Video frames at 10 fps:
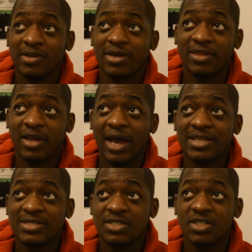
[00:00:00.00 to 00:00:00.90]
a look at the
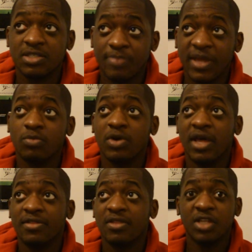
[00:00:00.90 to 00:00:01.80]
guys that she's been
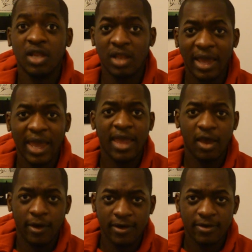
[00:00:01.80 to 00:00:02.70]
with, she did like
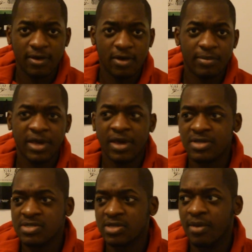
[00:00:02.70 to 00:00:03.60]
Ao,
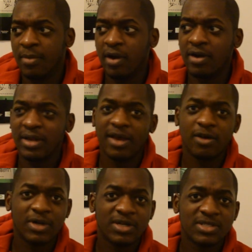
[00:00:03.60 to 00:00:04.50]
because her and
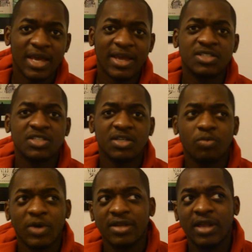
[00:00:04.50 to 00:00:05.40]
Ao went on a date,
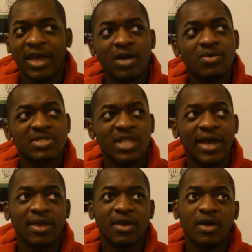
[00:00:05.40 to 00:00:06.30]
and when Ao was
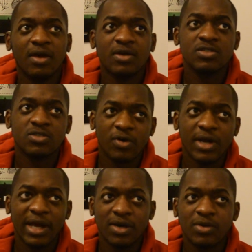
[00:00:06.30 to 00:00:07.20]
like,
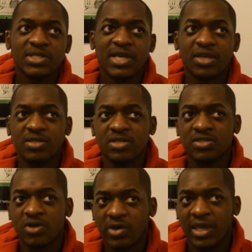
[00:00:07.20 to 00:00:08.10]
sorry, I don't want to take you to the
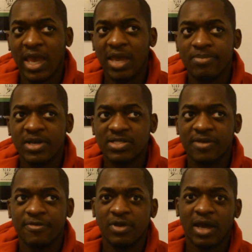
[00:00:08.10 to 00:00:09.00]
soccer game because
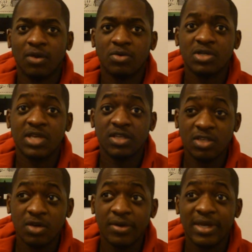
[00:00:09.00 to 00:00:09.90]
I feel like I want to take
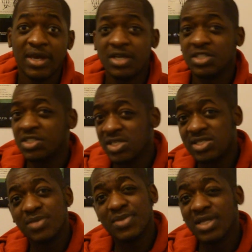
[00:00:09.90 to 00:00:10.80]
Yui, she
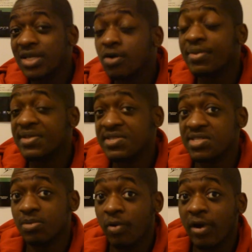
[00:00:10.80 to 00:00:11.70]
seemed a little bit
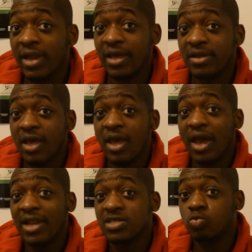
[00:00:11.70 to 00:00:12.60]
disappointed.
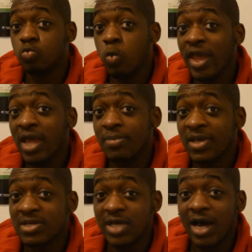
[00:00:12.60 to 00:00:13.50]
And it's weird,
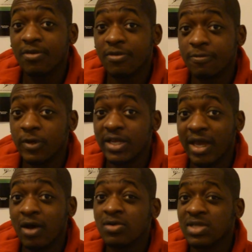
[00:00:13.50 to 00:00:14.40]
because out of the three
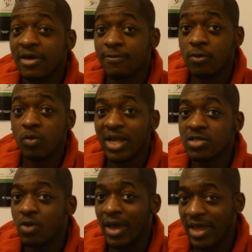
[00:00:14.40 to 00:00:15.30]
girls that I thought, when
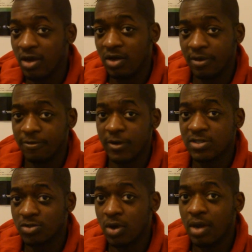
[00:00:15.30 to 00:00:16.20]
I saw Ao and I
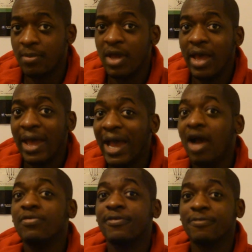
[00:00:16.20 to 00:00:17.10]
first saw him,
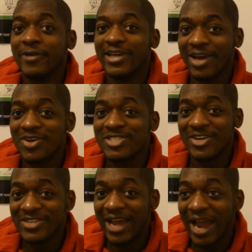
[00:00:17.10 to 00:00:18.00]
out of the three girls
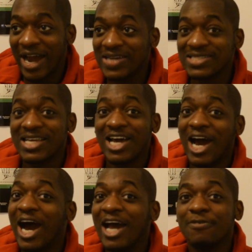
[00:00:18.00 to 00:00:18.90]
that are in the house,
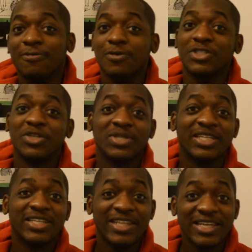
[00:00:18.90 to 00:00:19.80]
I thought she was
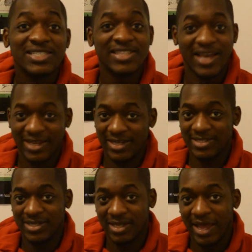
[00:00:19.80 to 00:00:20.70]
least
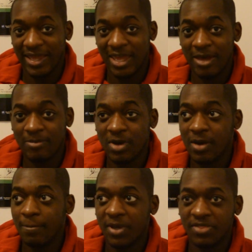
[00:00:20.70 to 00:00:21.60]
likely to like him.
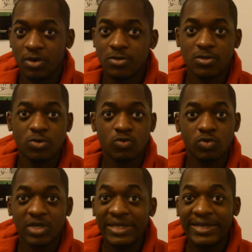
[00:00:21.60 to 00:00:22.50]
But those two
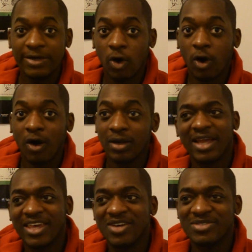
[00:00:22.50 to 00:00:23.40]
really got on.
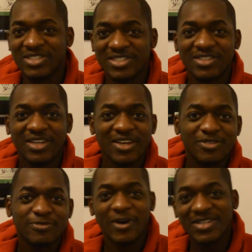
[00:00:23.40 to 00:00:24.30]
Like, it was just
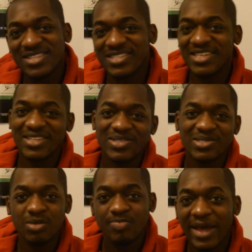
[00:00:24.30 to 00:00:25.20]
fun seeing
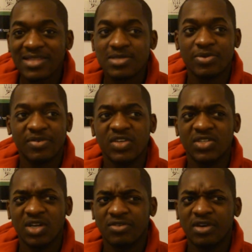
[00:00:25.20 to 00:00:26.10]
those two banter with
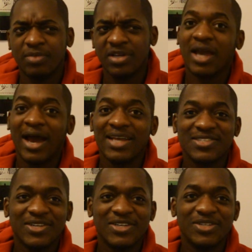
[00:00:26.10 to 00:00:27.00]
each other. But
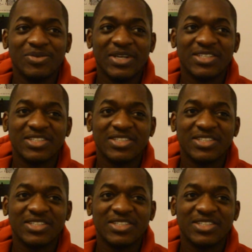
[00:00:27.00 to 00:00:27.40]
Kaito,